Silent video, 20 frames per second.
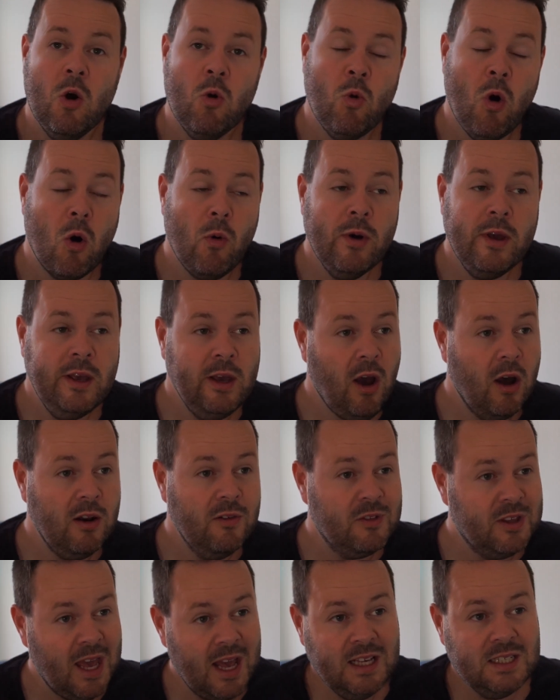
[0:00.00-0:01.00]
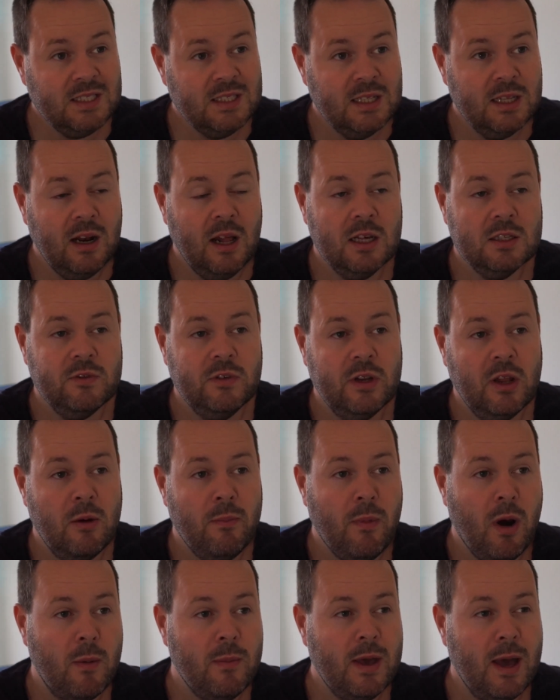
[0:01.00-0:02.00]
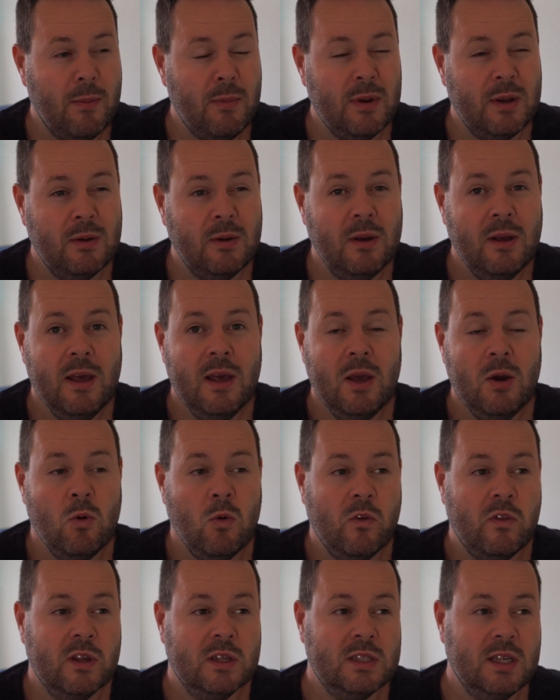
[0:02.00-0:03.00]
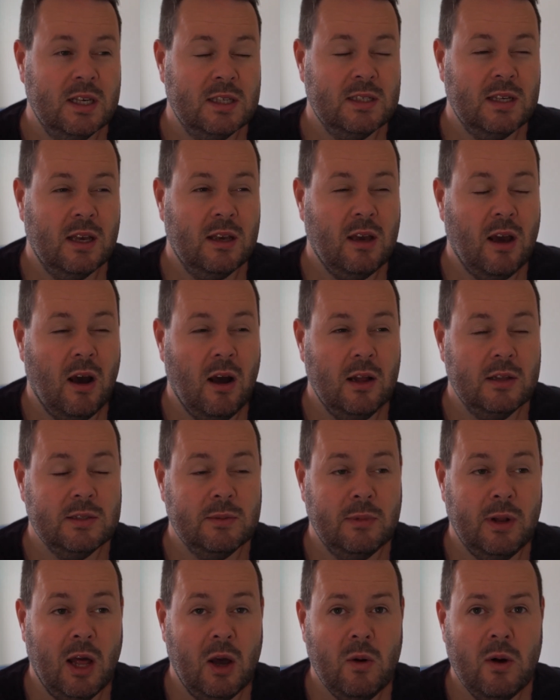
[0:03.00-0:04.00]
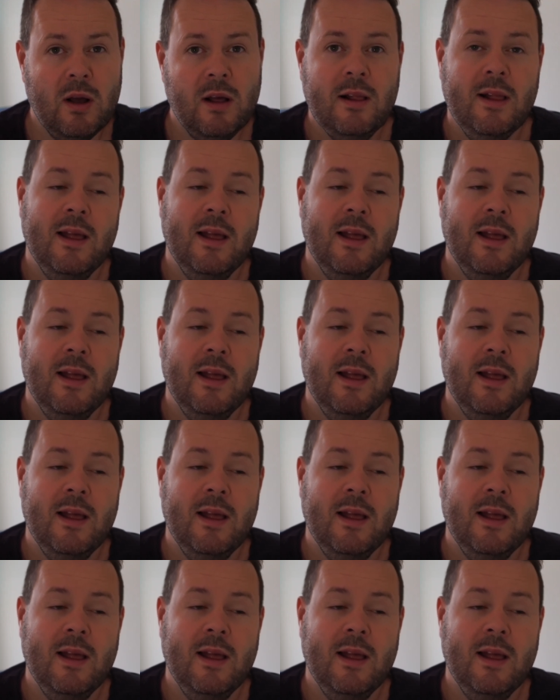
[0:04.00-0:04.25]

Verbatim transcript: What we kind of guessed in the last video might be happening with the 6 GB cards and lower,